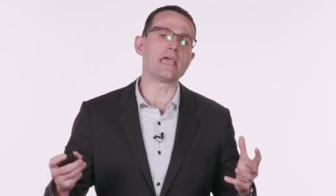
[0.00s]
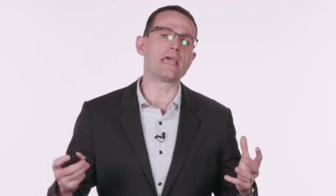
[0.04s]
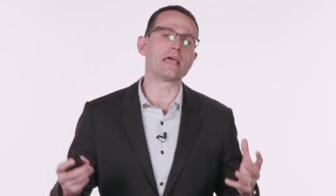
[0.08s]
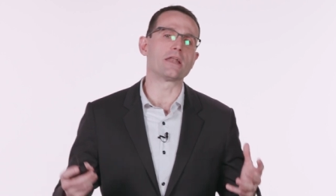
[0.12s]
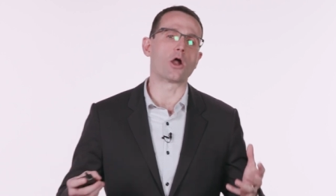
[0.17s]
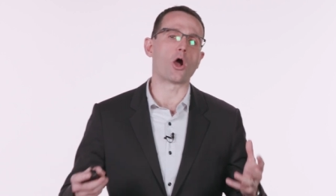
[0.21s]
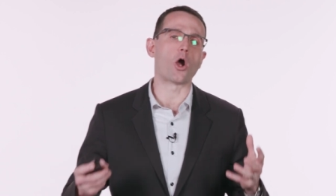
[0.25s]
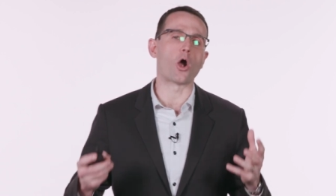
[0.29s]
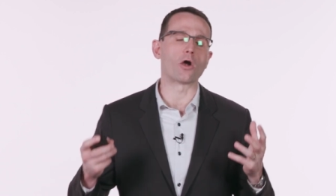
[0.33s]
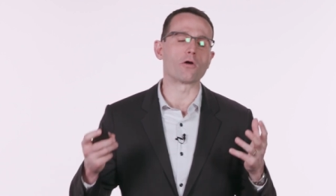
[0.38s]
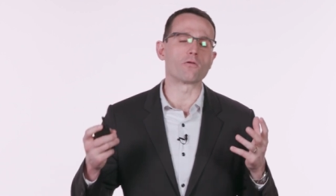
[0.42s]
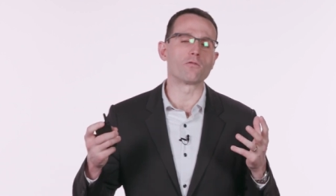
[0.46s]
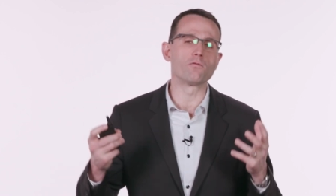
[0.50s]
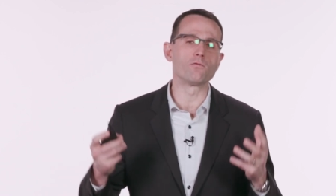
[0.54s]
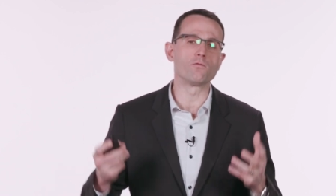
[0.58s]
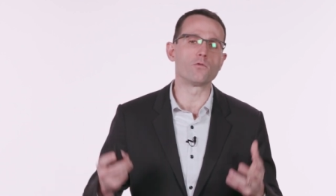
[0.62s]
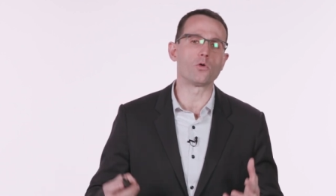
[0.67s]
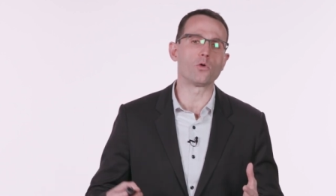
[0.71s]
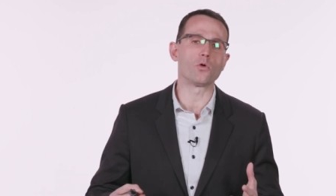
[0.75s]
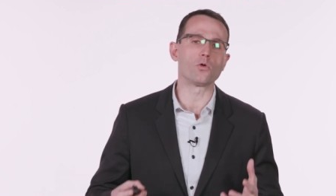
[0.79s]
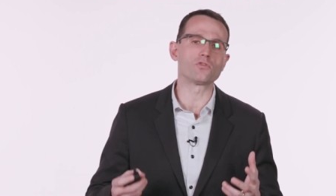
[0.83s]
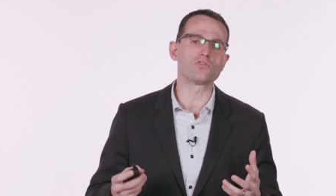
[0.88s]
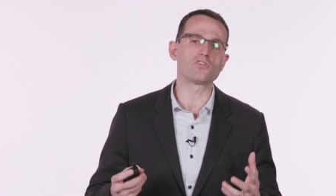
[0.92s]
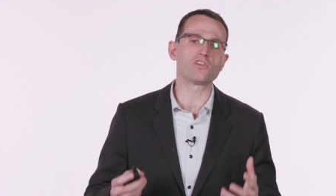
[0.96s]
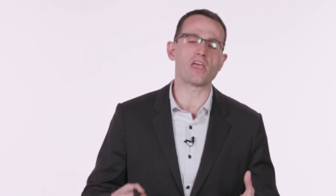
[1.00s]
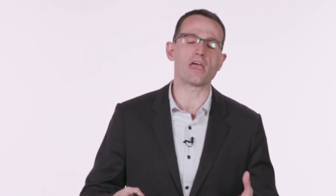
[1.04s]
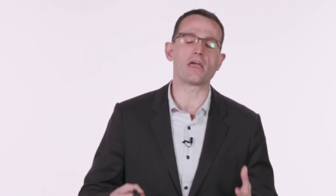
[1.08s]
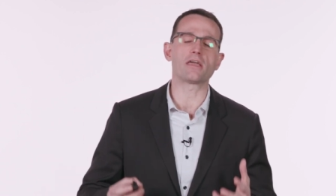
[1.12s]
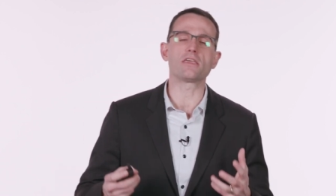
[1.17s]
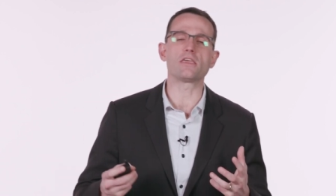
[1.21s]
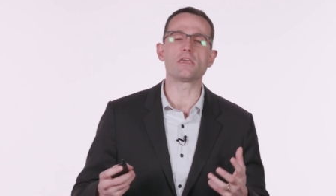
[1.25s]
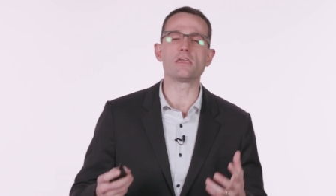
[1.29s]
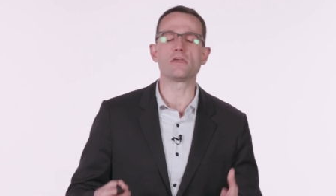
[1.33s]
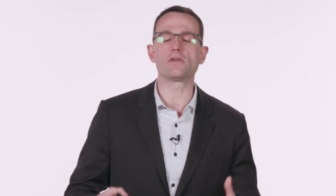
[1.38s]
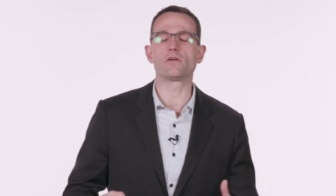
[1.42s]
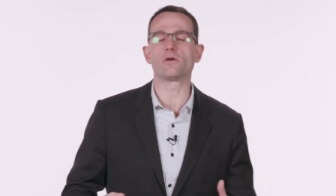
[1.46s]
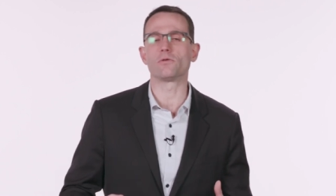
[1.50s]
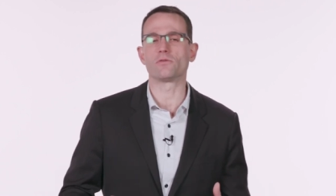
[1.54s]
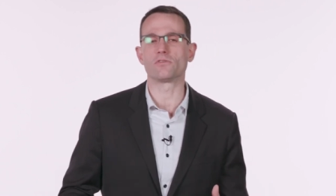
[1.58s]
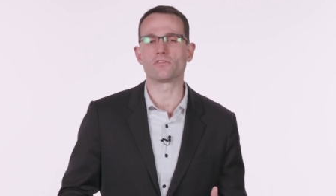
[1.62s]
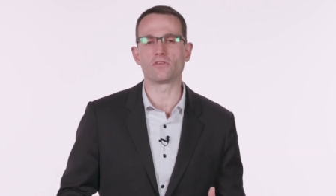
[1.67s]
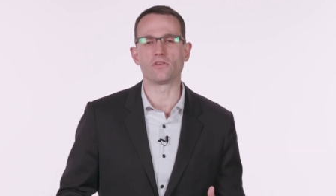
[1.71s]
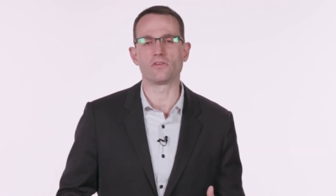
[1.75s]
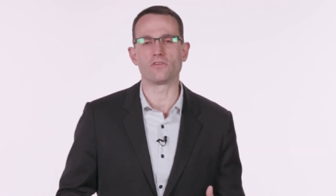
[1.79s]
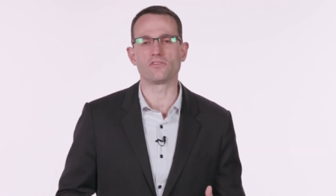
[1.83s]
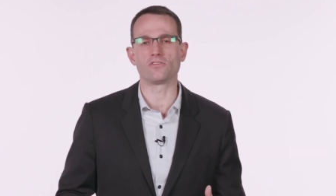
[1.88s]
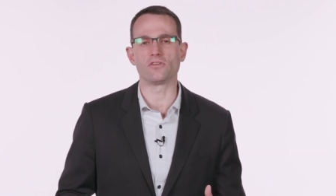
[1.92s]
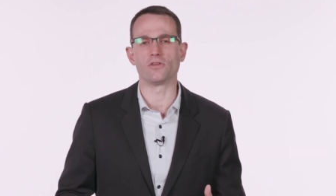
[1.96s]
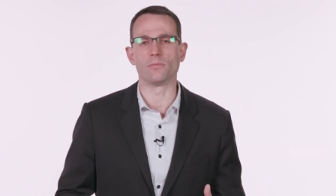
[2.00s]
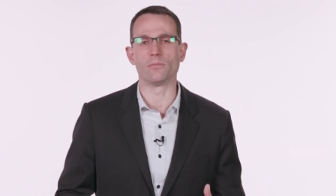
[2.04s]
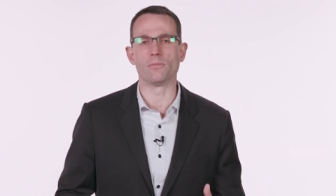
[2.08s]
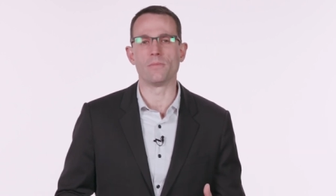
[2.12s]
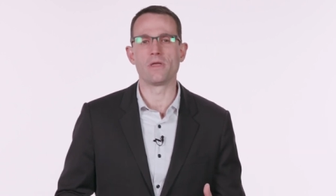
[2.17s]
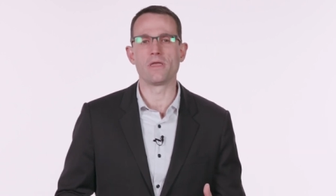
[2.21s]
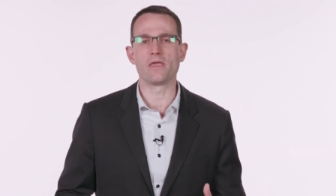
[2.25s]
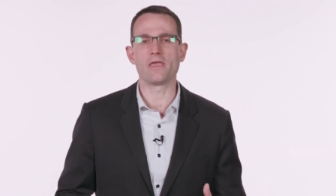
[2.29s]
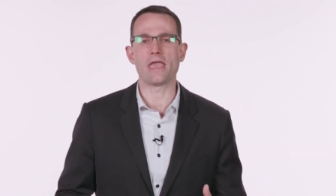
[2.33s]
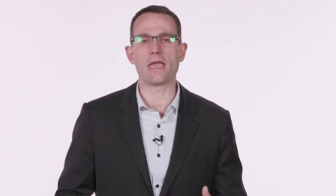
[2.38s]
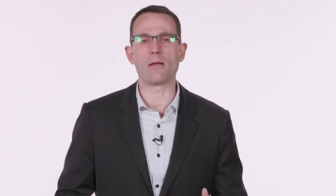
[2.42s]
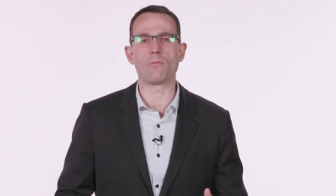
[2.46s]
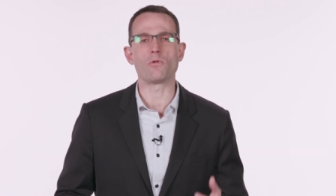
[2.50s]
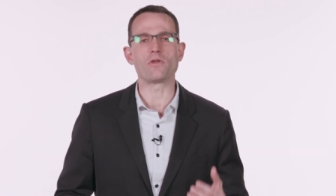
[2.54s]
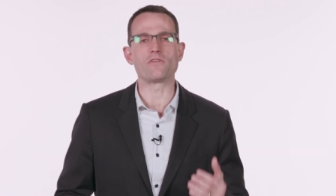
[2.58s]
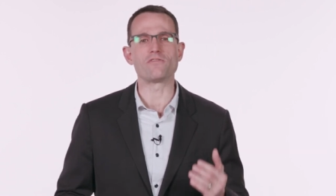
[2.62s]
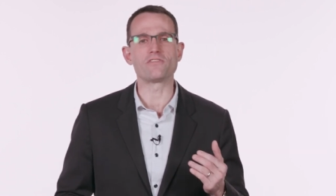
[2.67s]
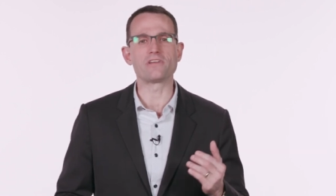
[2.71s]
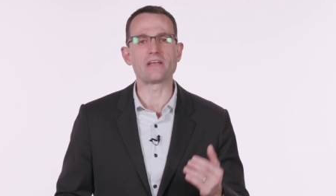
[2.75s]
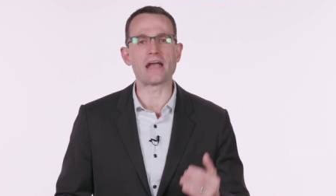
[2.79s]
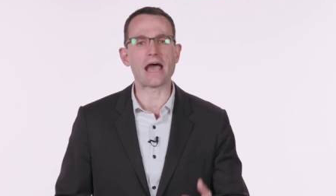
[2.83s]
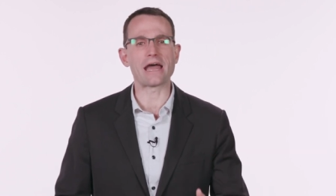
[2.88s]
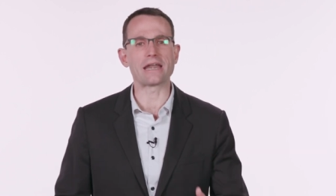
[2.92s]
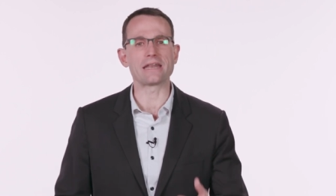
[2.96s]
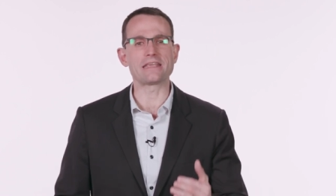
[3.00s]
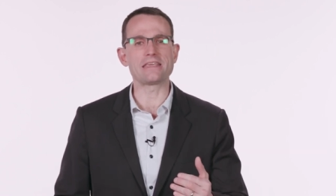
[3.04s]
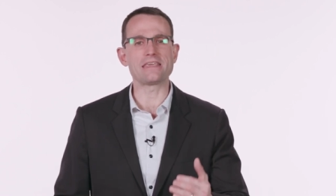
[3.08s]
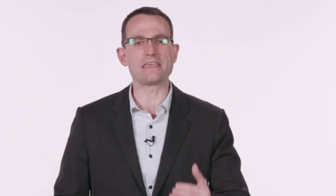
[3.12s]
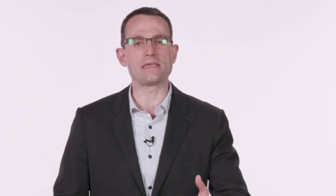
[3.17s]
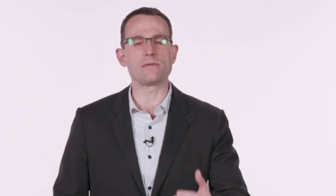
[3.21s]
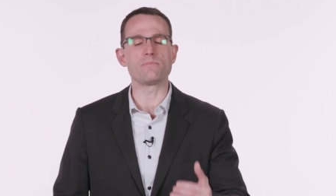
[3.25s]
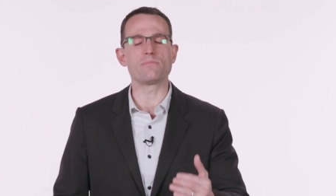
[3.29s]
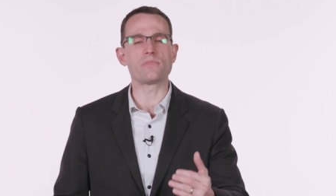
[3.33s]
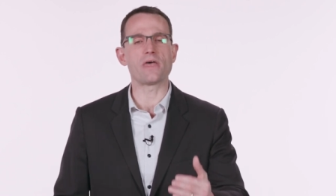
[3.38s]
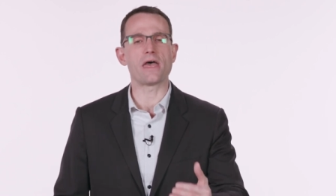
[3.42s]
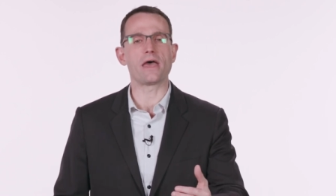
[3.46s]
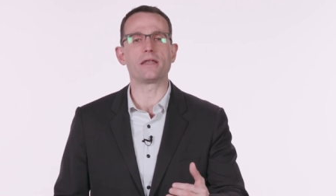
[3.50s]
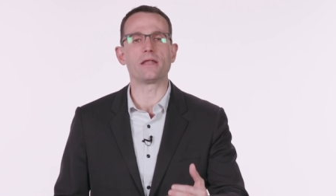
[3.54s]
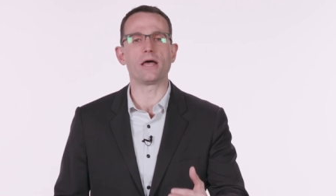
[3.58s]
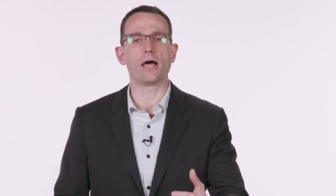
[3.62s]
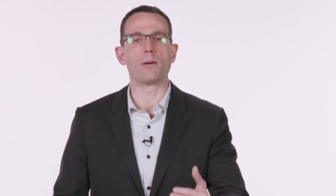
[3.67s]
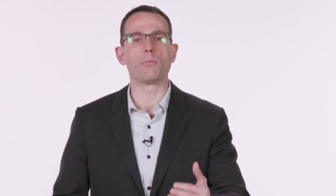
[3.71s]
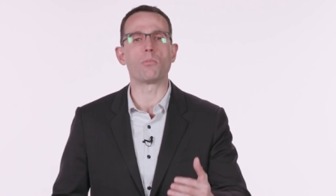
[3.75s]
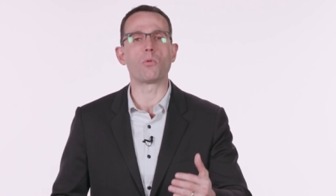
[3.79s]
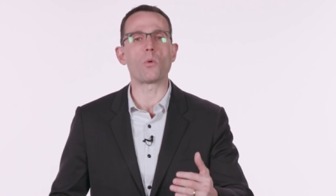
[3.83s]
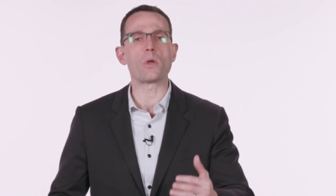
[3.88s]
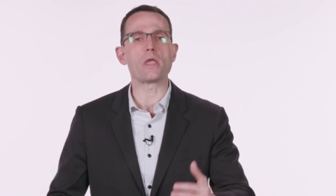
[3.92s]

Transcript: in our full tech ecosystem and we've got to keep that up.